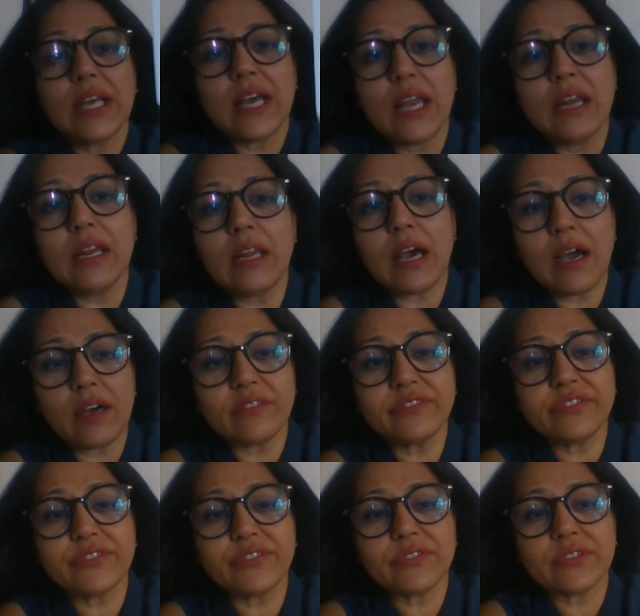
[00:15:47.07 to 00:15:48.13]

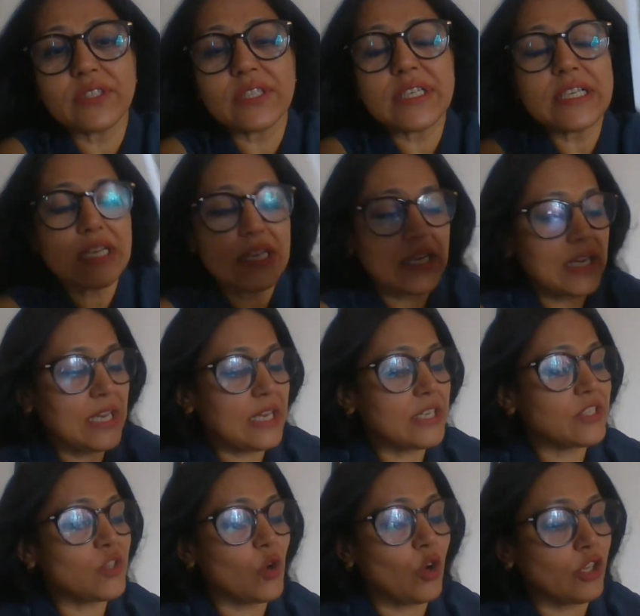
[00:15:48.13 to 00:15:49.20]
love
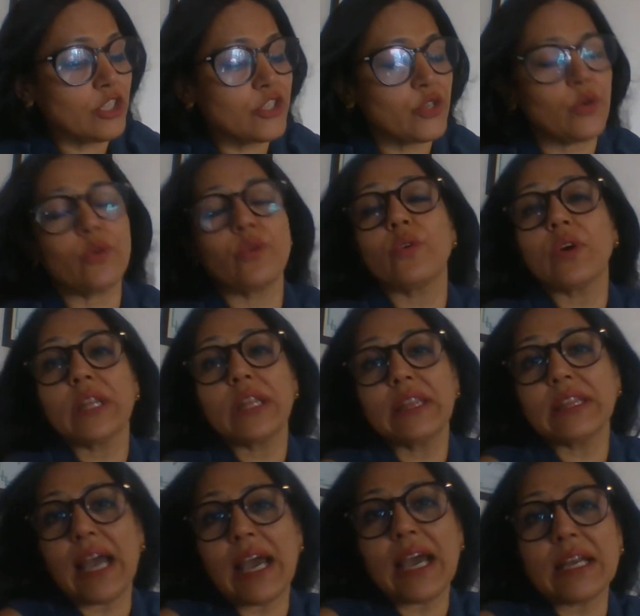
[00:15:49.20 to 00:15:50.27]
is also
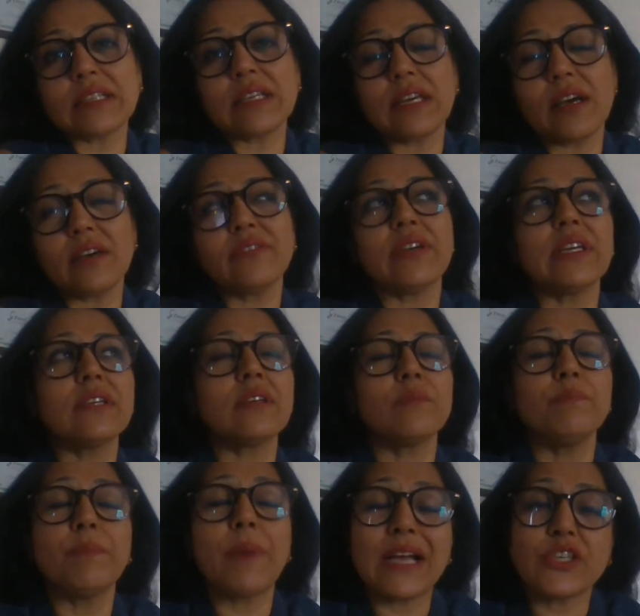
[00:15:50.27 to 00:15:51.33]
that love and
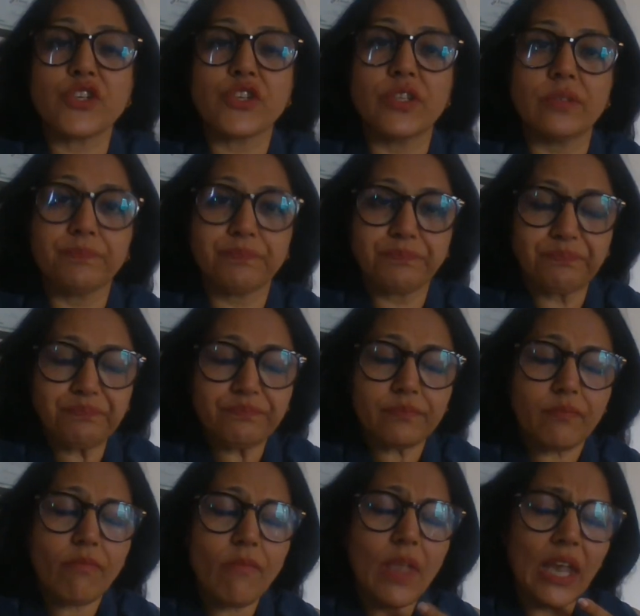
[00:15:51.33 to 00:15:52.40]
compassion
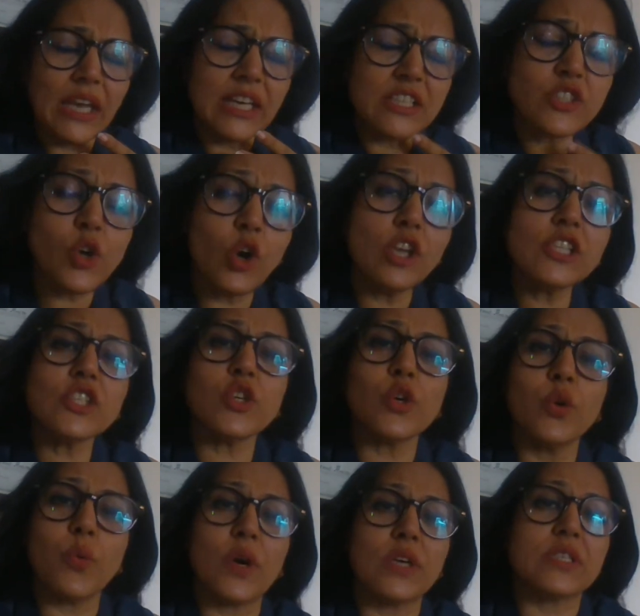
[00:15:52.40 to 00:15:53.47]
is
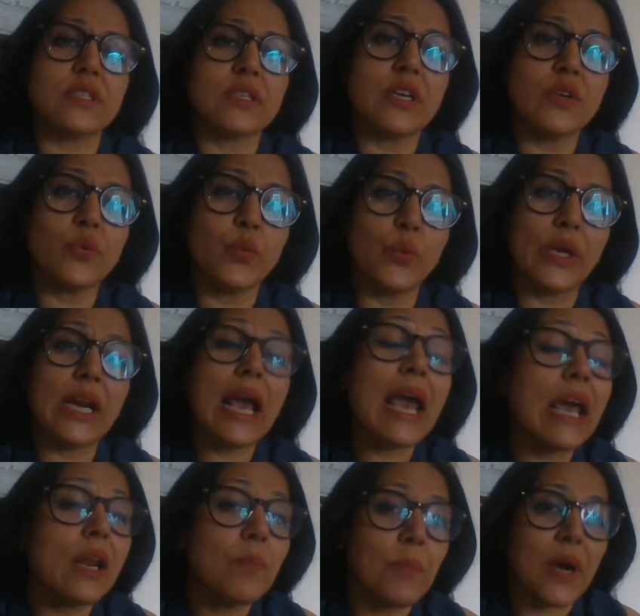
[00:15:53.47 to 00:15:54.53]
also what will
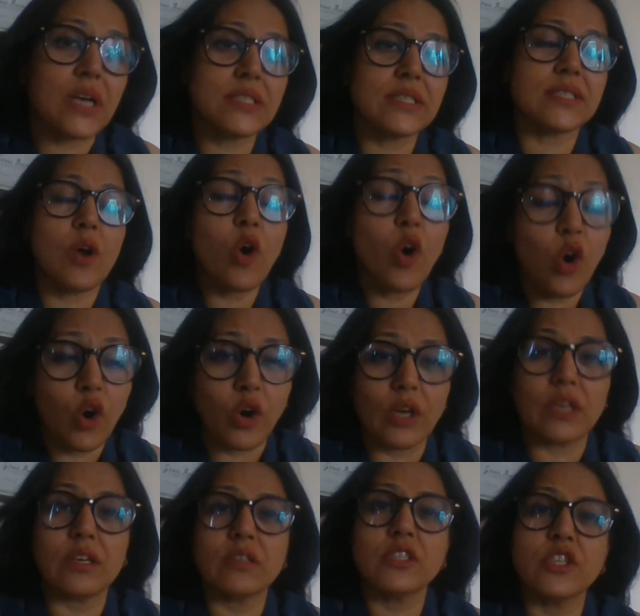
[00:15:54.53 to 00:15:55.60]
help us
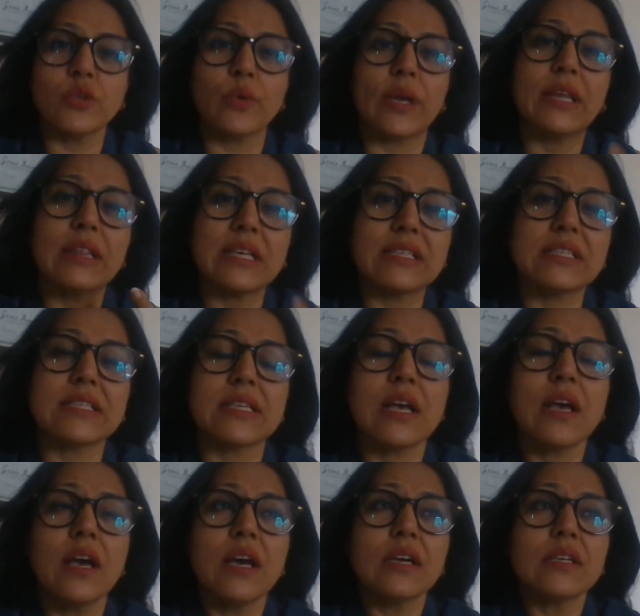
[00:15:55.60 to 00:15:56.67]
all during this
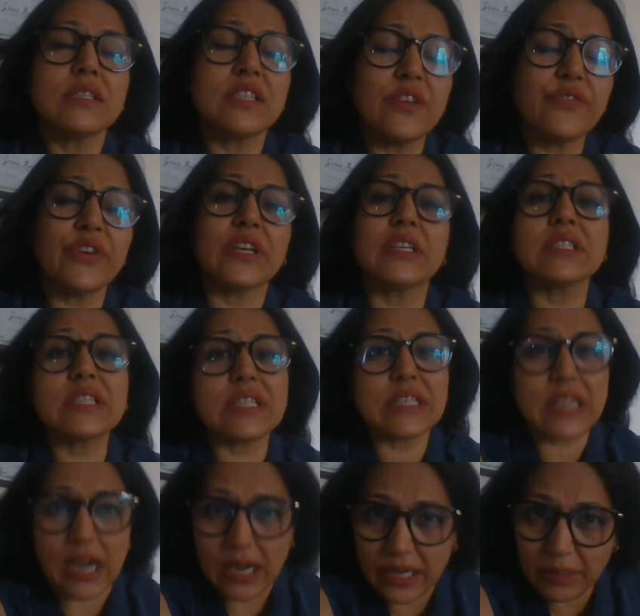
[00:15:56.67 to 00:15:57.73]
difficult
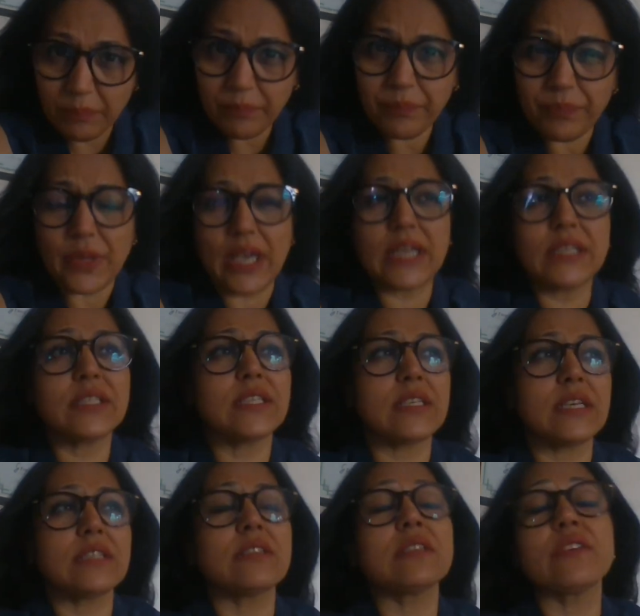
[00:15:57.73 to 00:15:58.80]
time. It's,
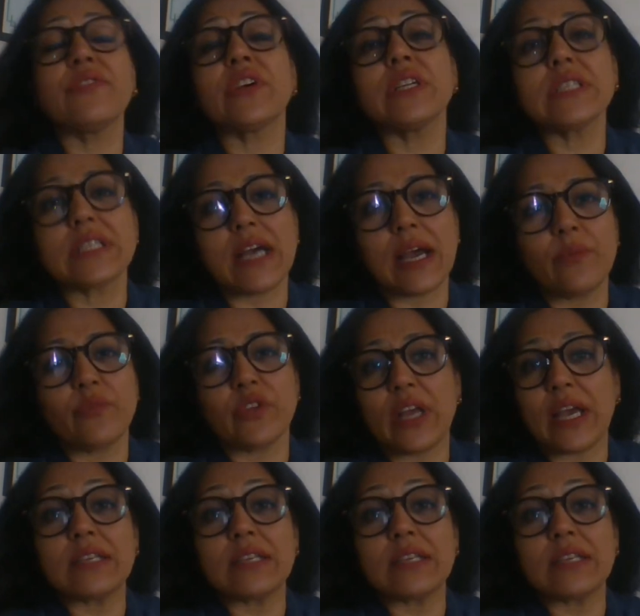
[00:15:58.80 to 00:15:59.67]
it's a difficult time for the